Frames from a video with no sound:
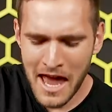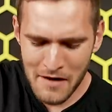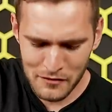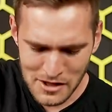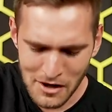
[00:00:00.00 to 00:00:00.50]

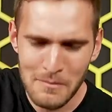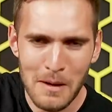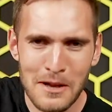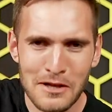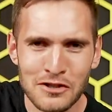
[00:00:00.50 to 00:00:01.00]
every time
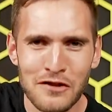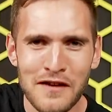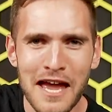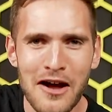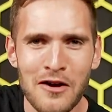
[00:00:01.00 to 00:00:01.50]
I mention the
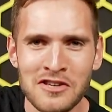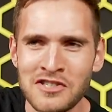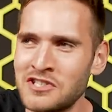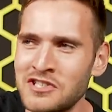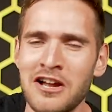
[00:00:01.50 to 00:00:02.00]
VAR
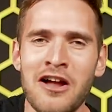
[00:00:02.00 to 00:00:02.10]
decision,